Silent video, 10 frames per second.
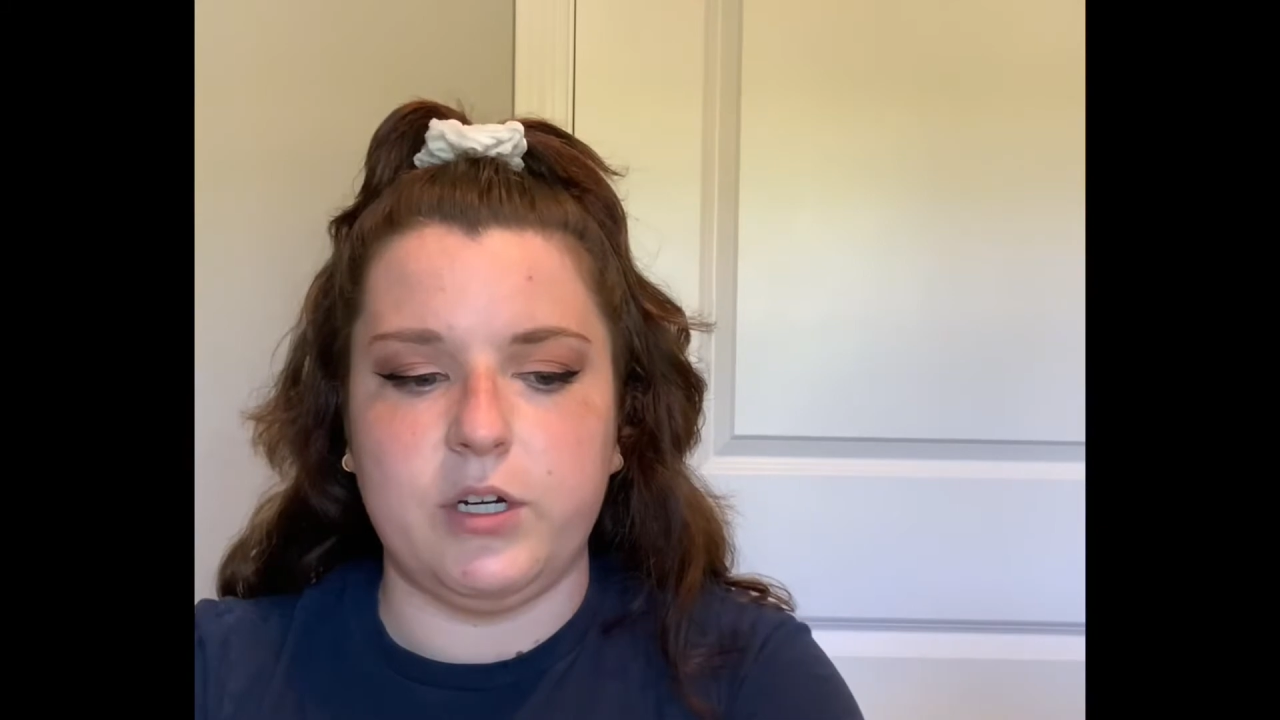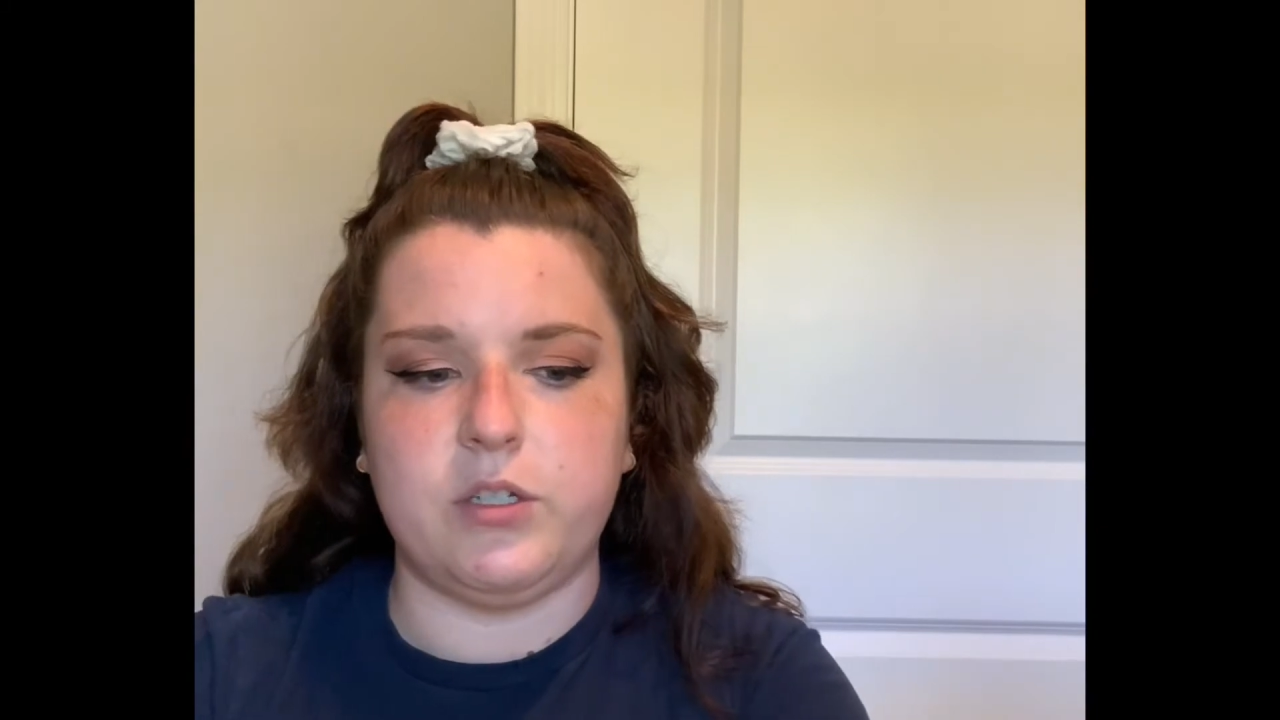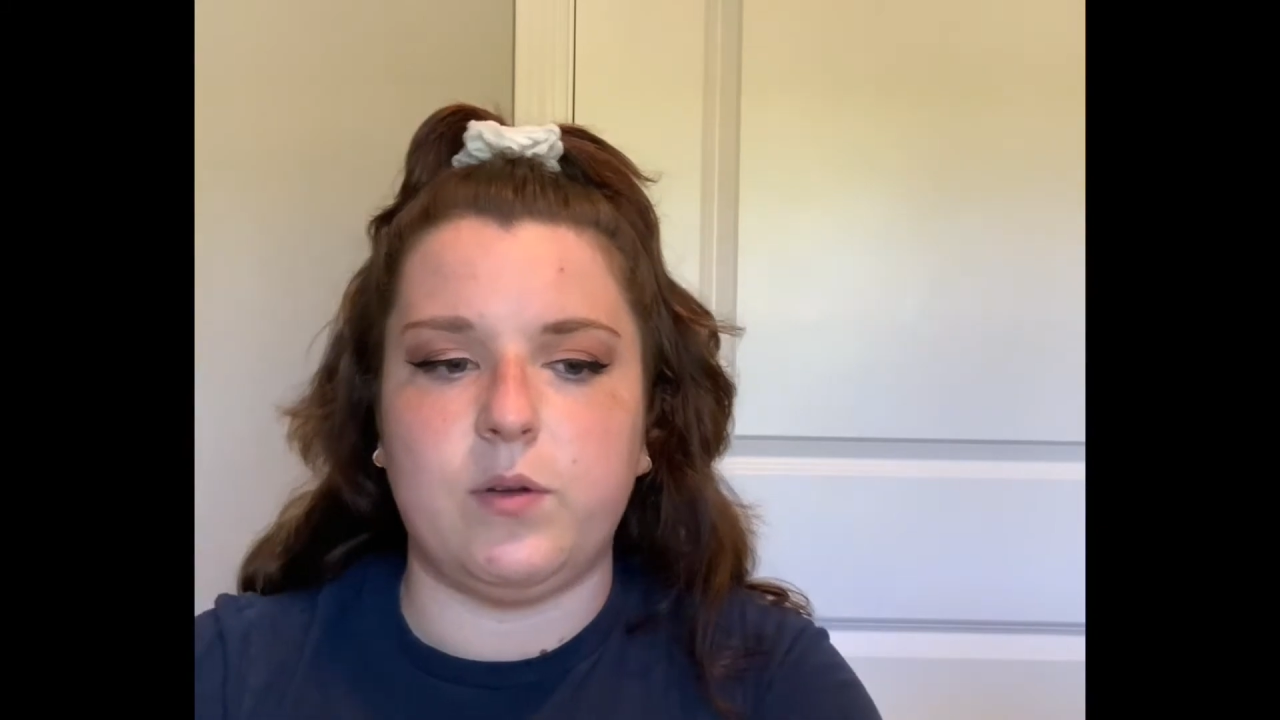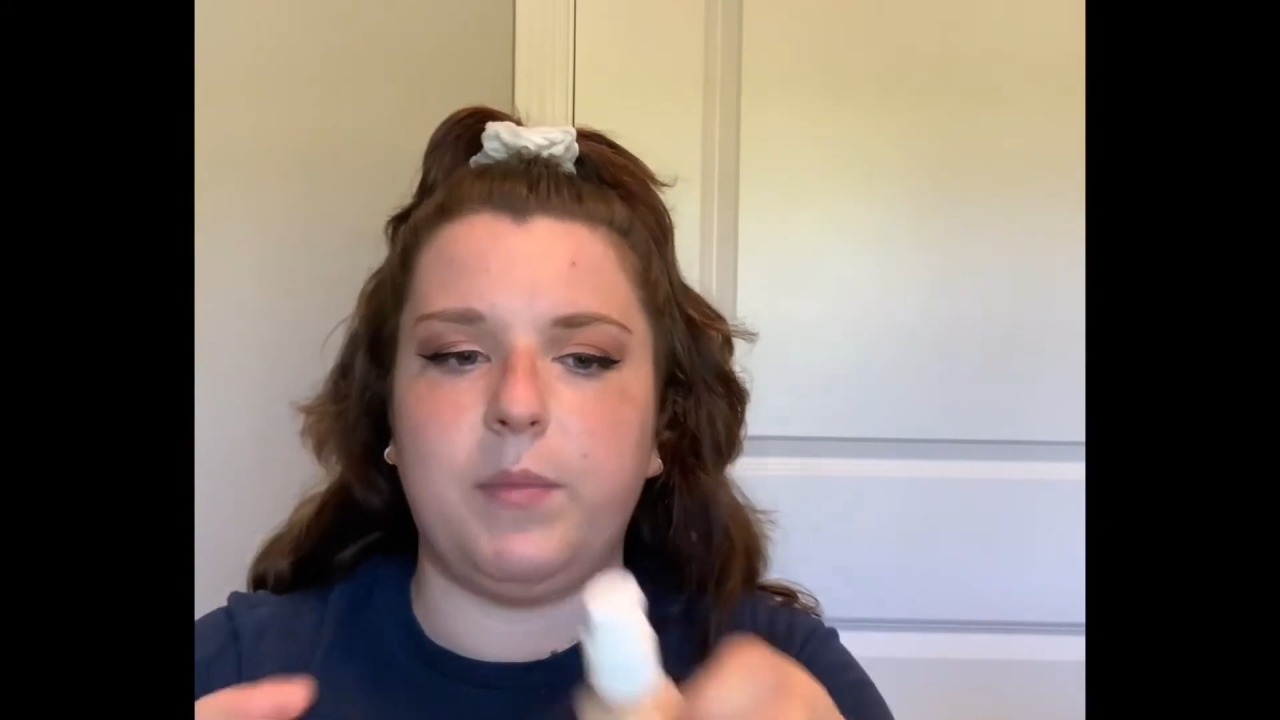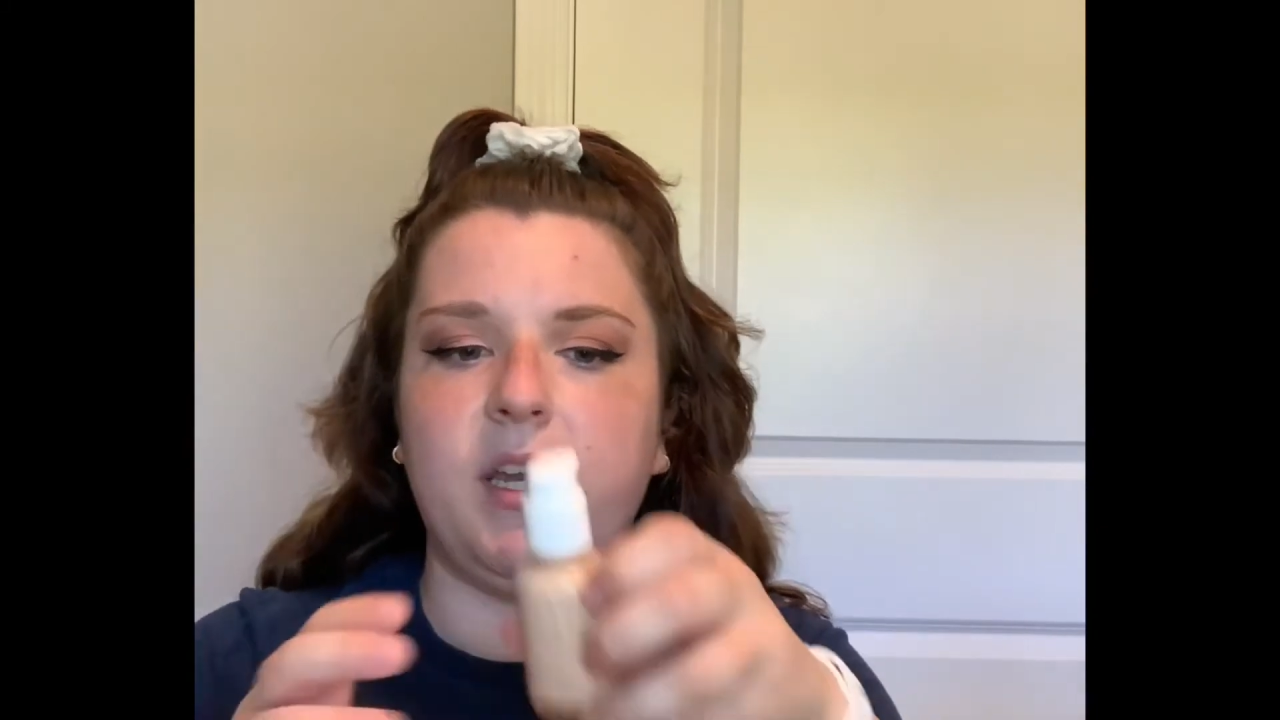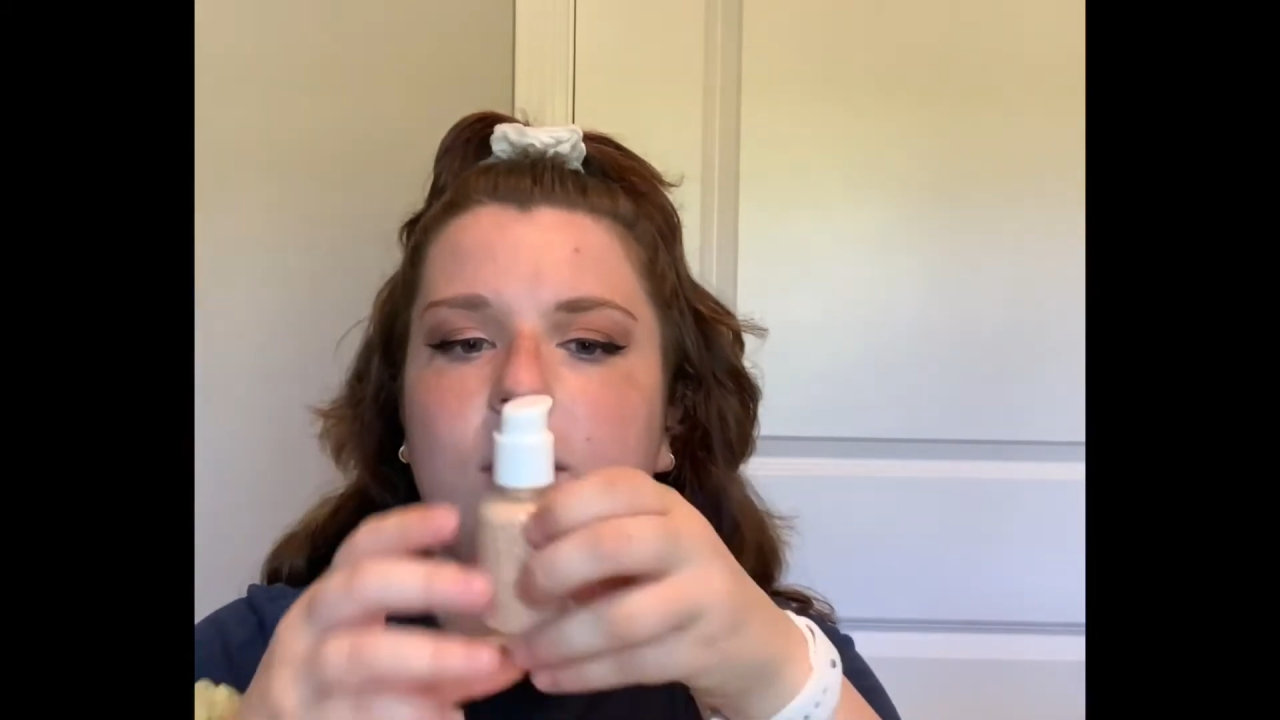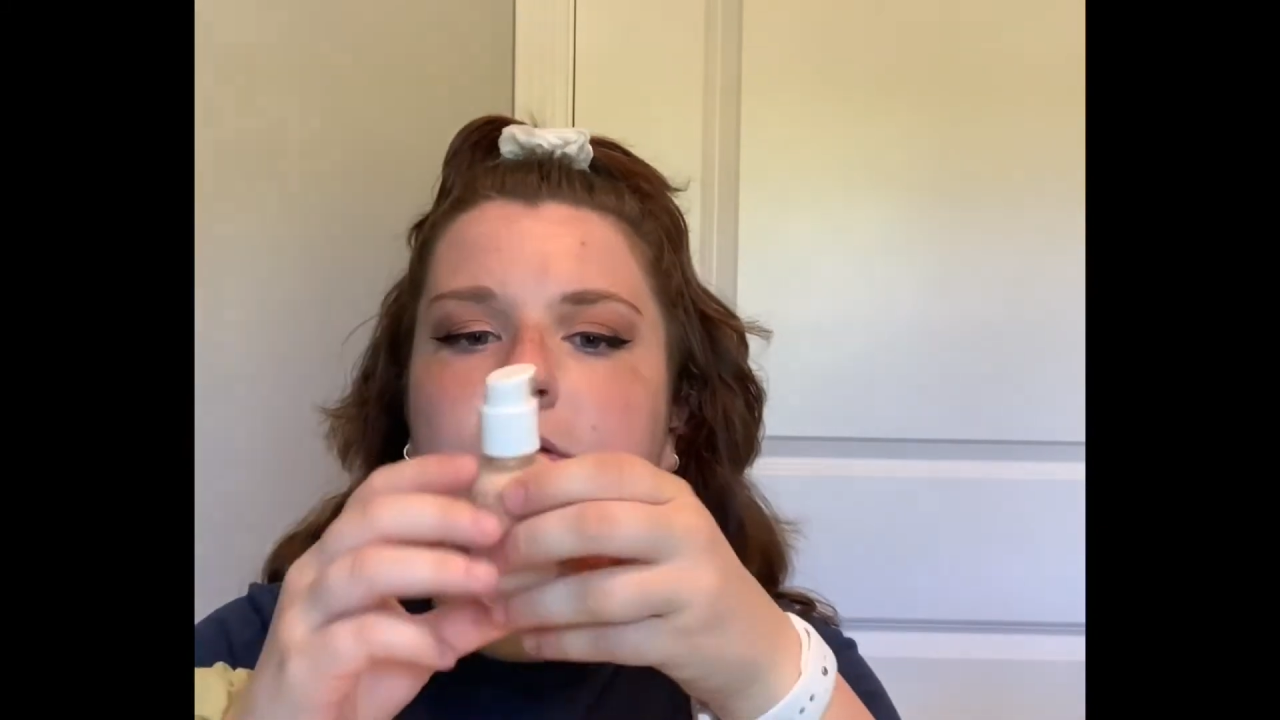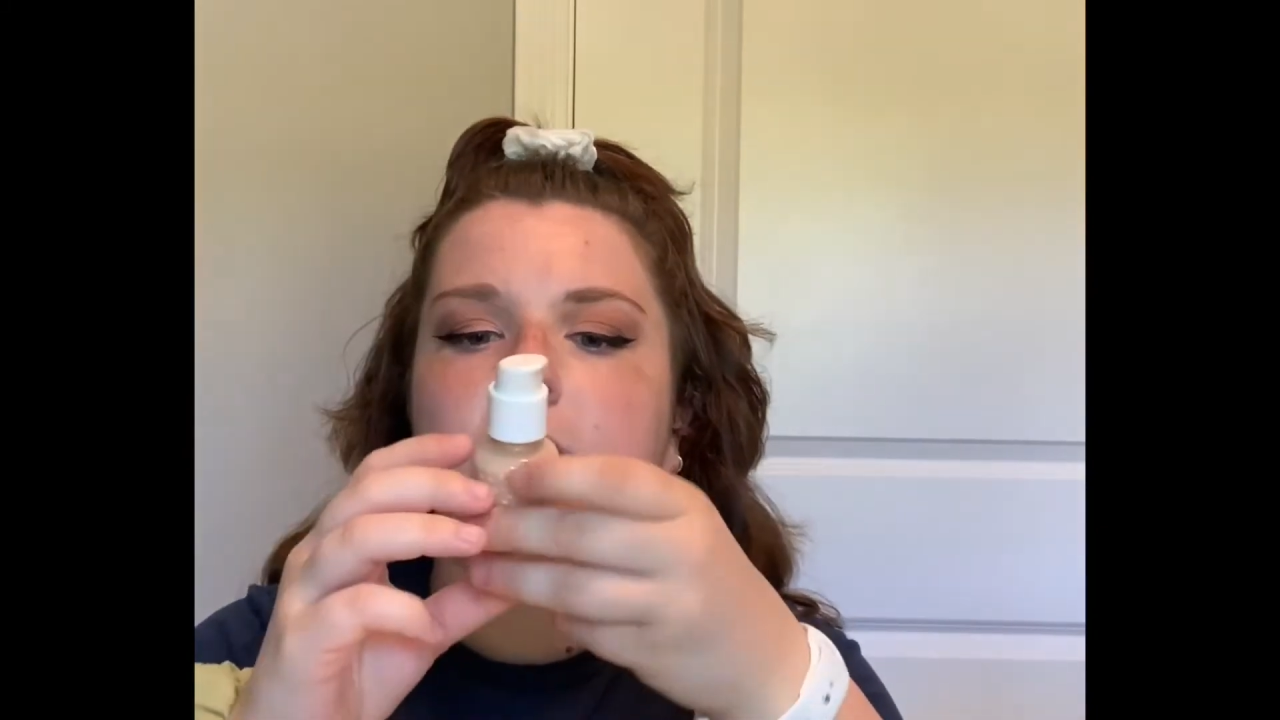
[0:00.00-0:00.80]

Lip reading: so I'm going to use